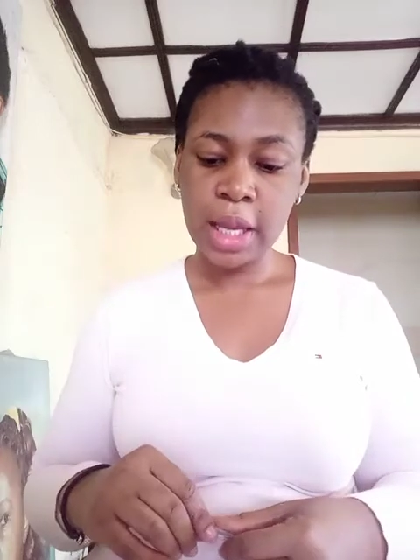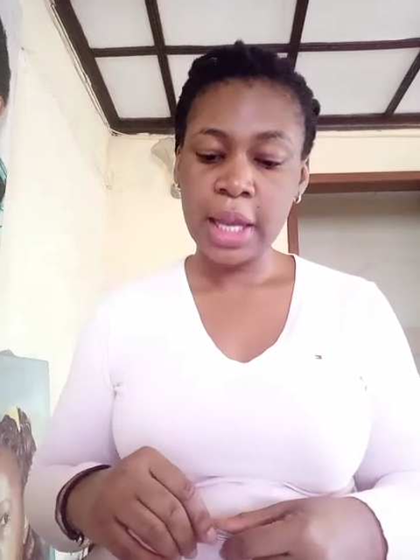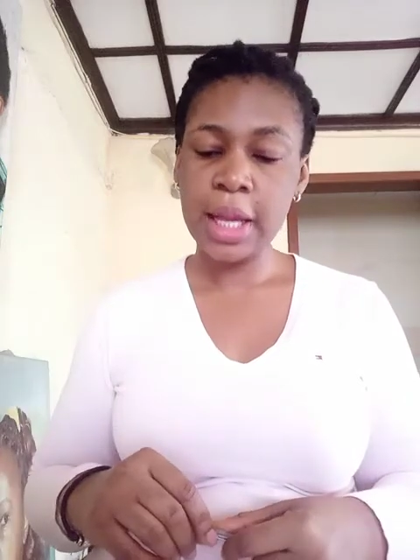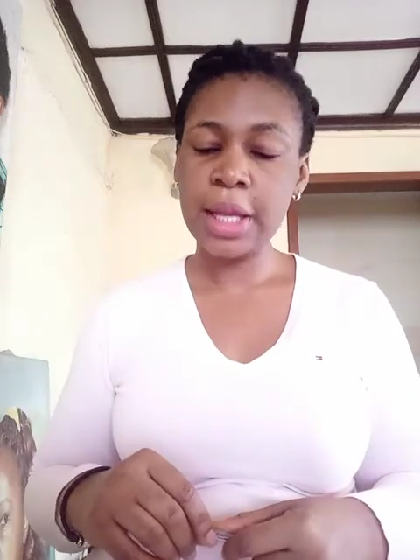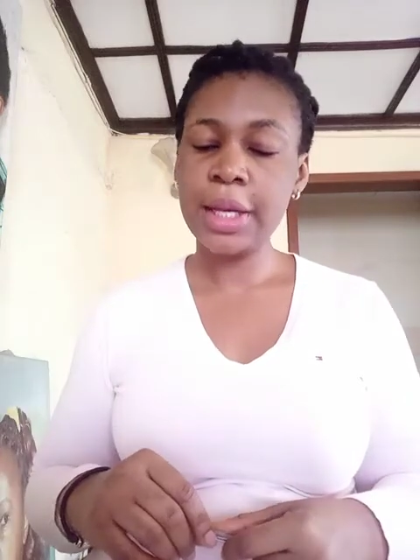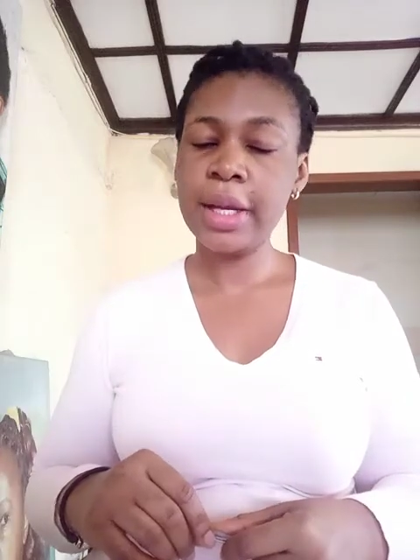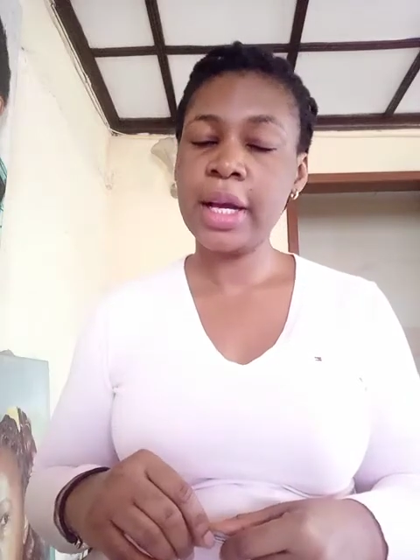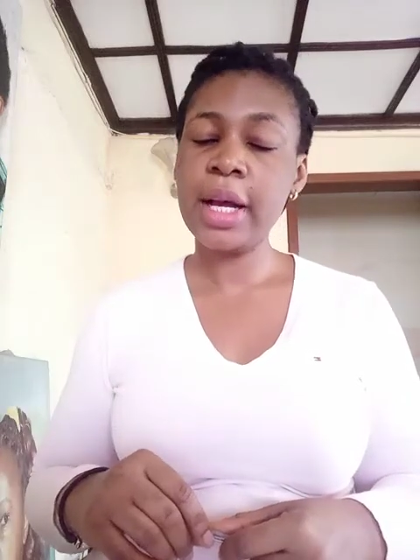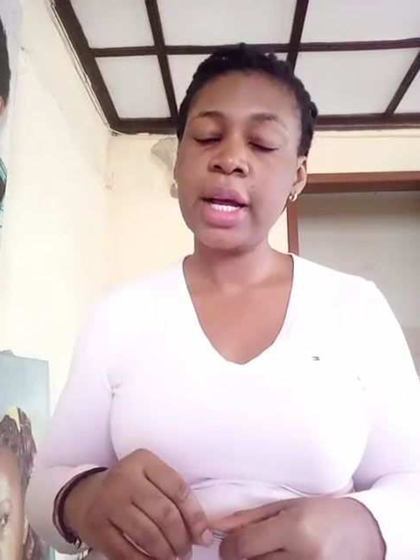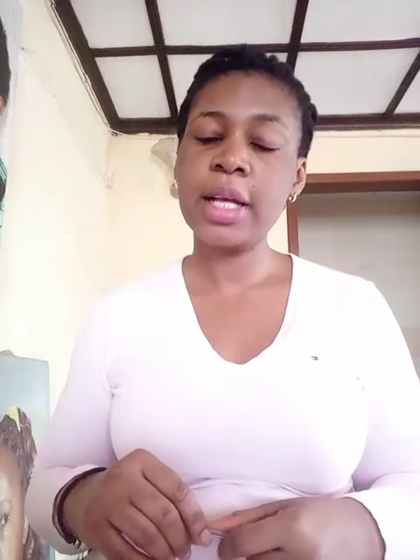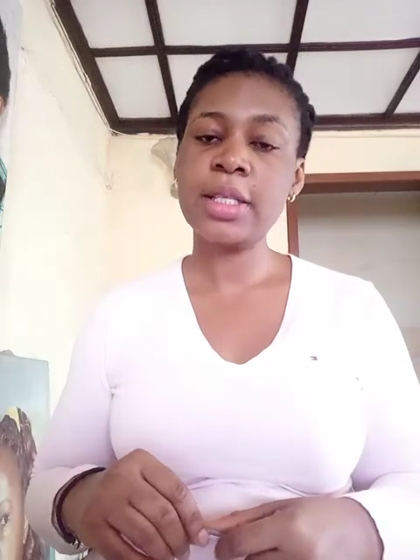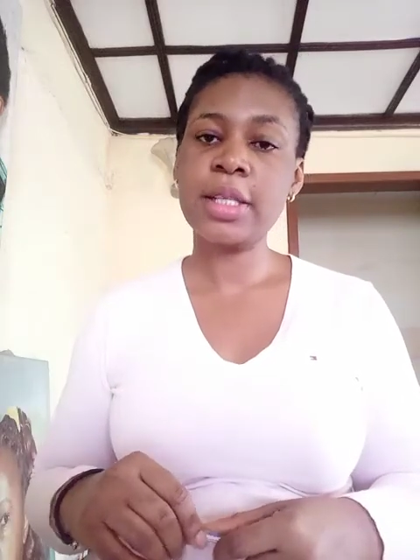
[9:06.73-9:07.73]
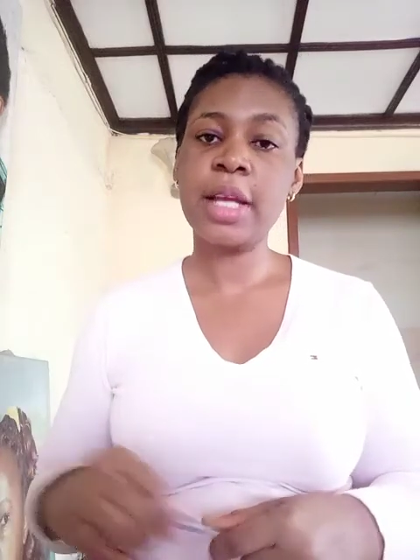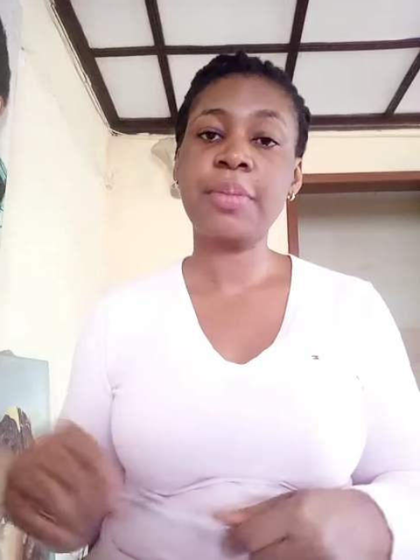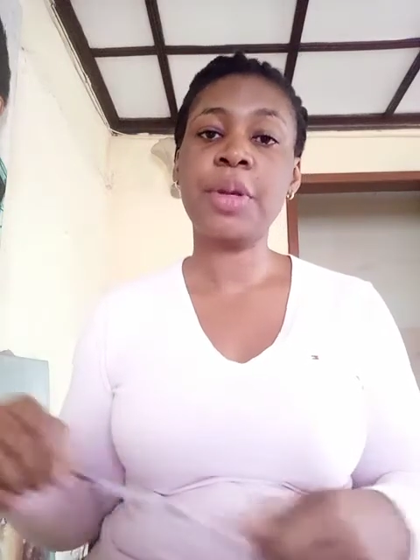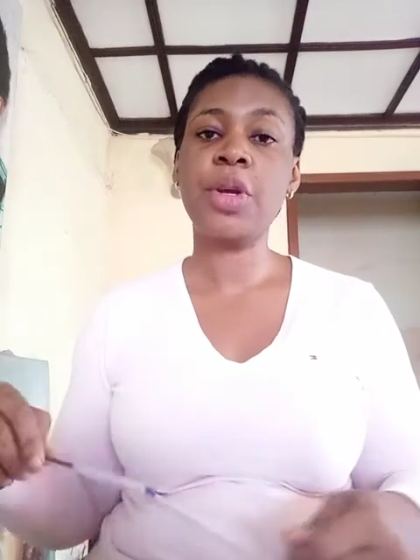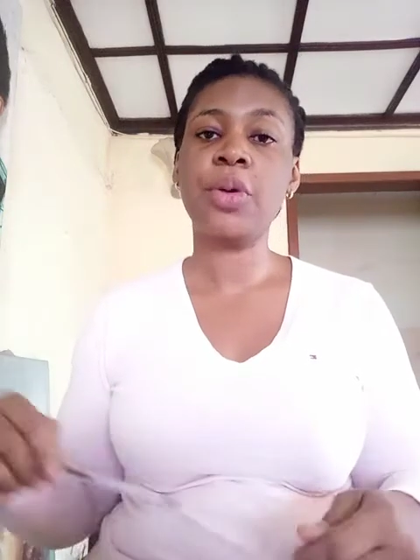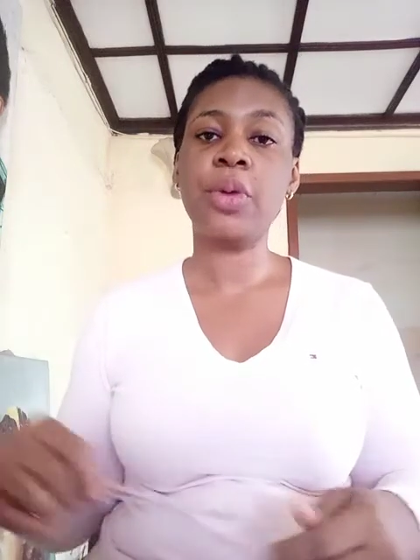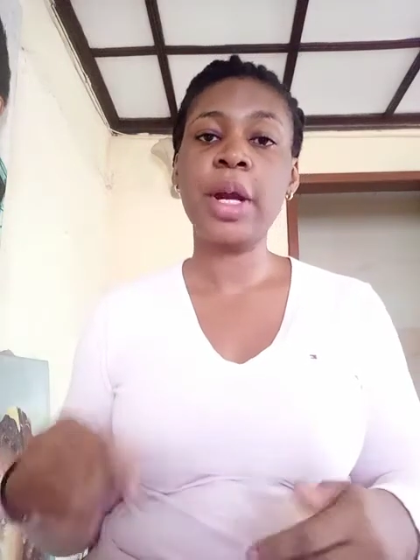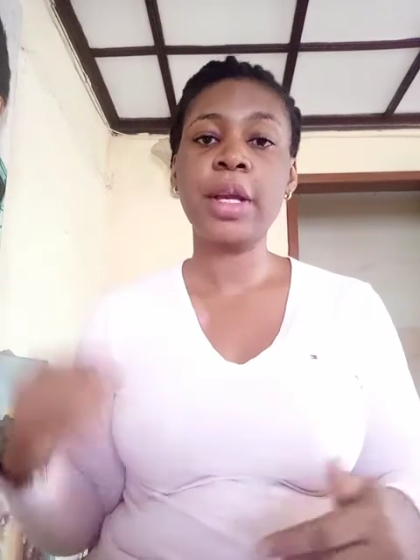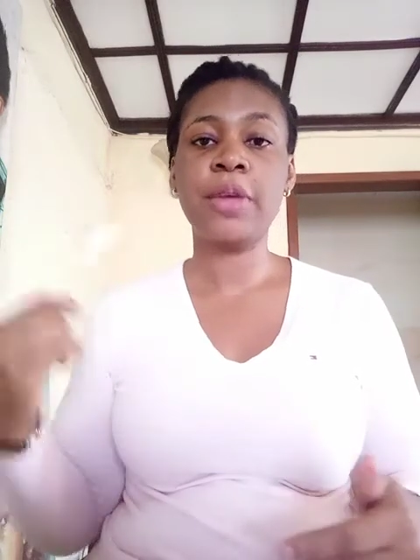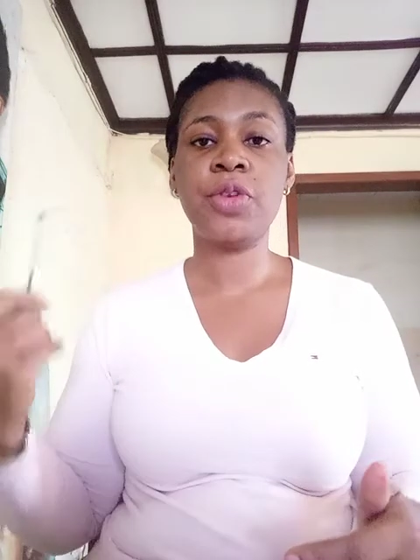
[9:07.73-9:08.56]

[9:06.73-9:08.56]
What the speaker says: and send me your work.